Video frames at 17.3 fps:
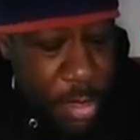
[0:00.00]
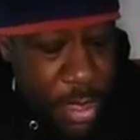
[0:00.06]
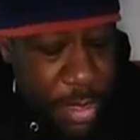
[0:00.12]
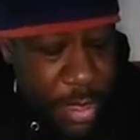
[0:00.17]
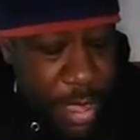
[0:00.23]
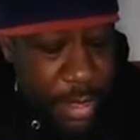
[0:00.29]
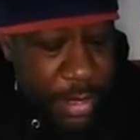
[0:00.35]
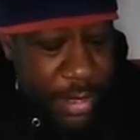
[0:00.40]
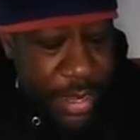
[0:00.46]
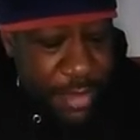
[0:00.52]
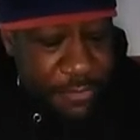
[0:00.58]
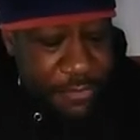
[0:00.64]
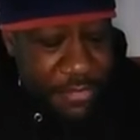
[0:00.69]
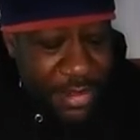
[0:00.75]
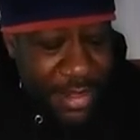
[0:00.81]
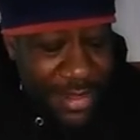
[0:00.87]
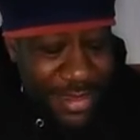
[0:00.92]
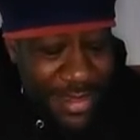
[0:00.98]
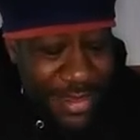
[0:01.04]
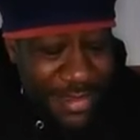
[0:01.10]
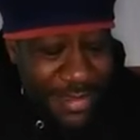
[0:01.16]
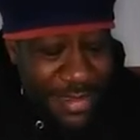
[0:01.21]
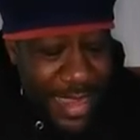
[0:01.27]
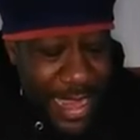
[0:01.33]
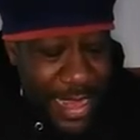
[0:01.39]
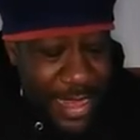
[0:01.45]
got lifted and
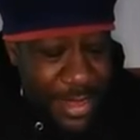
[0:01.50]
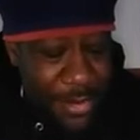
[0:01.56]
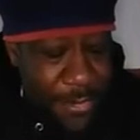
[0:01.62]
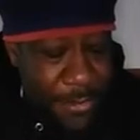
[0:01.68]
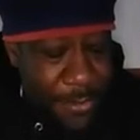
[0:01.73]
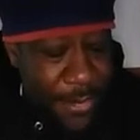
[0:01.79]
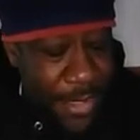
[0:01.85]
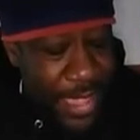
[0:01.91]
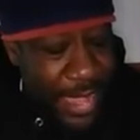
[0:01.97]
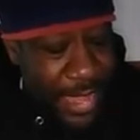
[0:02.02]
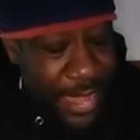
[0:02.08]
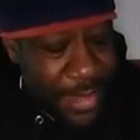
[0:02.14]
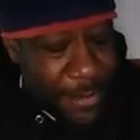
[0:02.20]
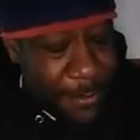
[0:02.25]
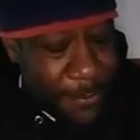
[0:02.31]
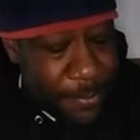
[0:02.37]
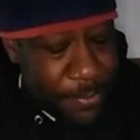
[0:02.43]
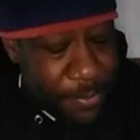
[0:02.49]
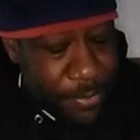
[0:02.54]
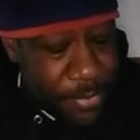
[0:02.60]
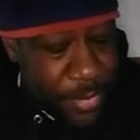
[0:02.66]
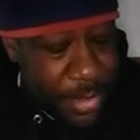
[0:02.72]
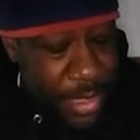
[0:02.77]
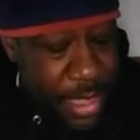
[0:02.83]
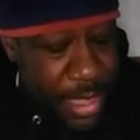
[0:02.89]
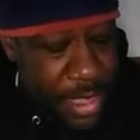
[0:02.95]
taken away.
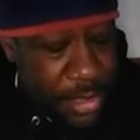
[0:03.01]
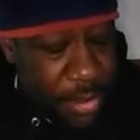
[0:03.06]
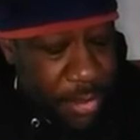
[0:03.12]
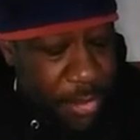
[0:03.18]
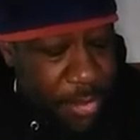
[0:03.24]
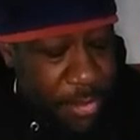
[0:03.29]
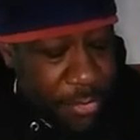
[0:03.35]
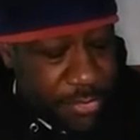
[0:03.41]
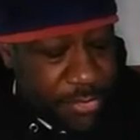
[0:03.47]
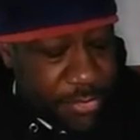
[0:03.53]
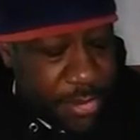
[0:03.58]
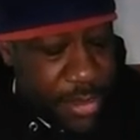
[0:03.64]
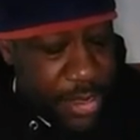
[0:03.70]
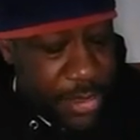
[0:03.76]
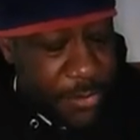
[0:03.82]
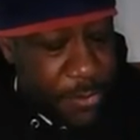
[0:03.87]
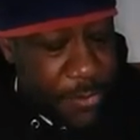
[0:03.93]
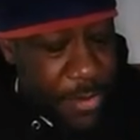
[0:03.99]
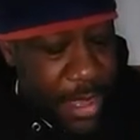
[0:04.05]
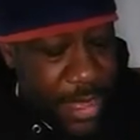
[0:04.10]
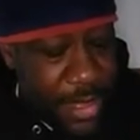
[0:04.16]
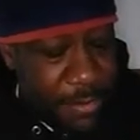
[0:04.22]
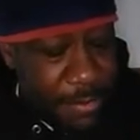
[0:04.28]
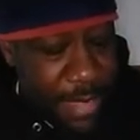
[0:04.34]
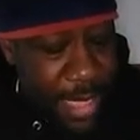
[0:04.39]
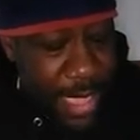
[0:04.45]
It all started
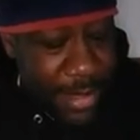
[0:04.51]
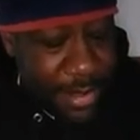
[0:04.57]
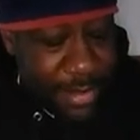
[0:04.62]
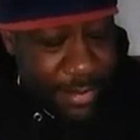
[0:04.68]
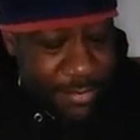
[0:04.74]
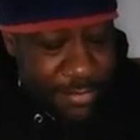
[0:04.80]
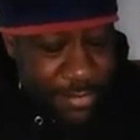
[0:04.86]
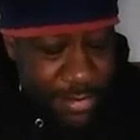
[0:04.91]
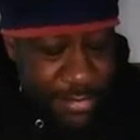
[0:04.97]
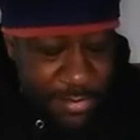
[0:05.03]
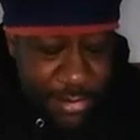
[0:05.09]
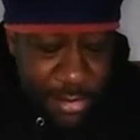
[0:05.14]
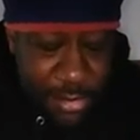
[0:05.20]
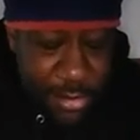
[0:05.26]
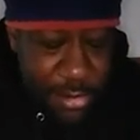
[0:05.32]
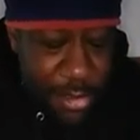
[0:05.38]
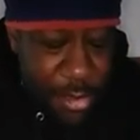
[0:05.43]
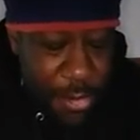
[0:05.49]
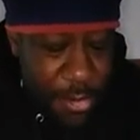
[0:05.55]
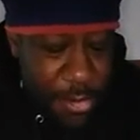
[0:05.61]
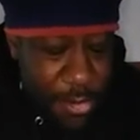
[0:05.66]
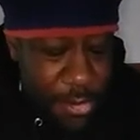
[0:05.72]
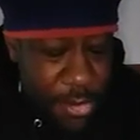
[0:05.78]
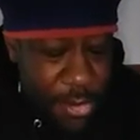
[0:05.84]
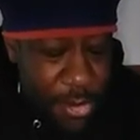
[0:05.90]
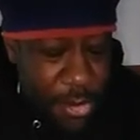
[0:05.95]
way back, such a
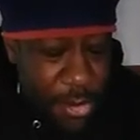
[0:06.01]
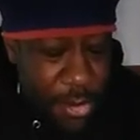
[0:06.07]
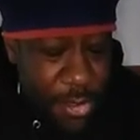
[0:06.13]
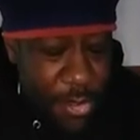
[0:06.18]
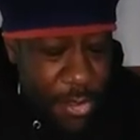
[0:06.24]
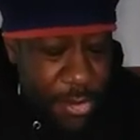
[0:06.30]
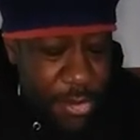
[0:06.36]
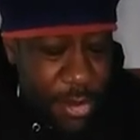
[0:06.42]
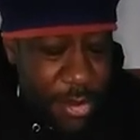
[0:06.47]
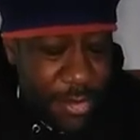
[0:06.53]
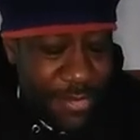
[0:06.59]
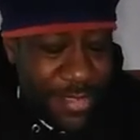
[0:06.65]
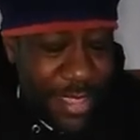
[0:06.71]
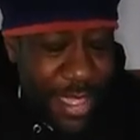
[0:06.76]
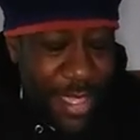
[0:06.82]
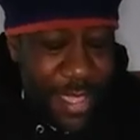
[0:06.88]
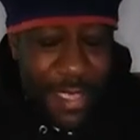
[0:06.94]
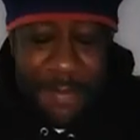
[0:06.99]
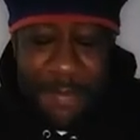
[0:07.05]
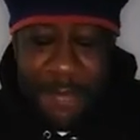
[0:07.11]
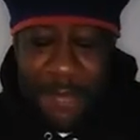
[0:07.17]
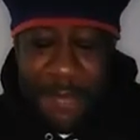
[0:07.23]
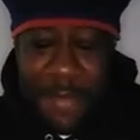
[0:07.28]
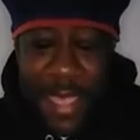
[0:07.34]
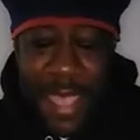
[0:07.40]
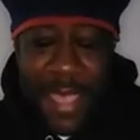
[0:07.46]
long, long
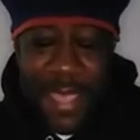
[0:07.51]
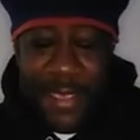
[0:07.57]
time back.